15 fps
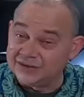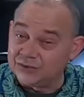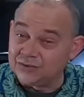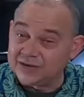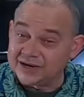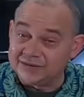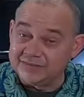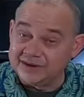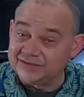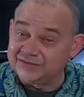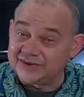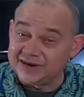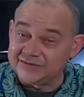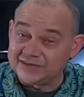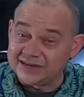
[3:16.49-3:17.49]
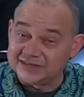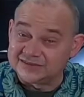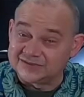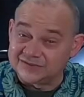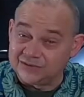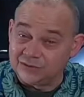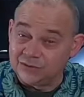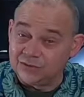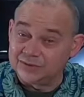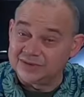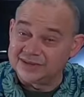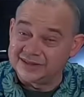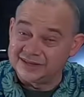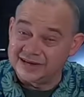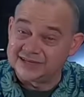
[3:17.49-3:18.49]
don't recommend 5,000 for home.
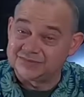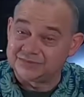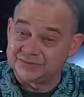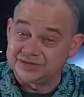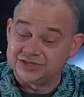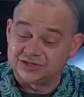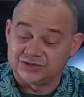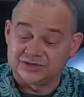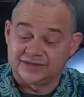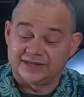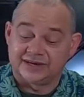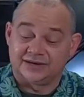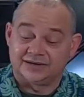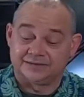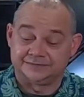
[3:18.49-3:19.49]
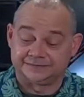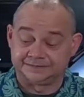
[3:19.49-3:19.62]
That's pretty sure there.